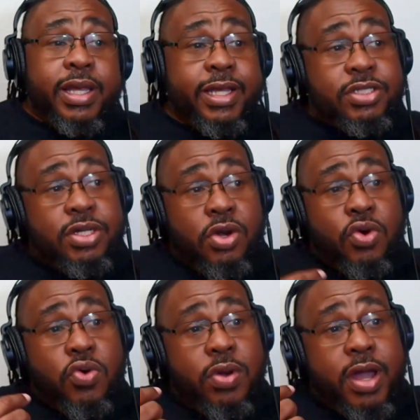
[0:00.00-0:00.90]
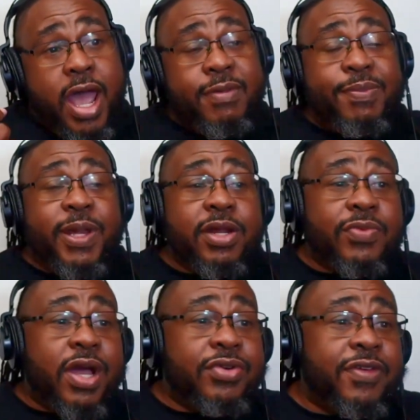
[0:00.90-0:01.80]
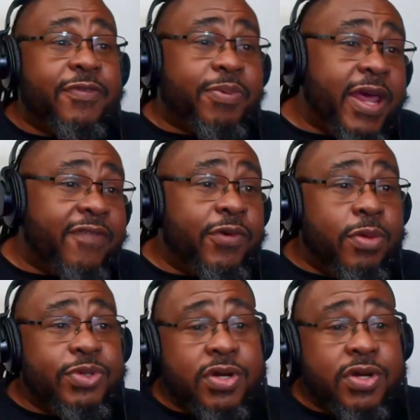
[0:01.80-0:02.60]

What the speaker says: And so I've been playing around with different platforms.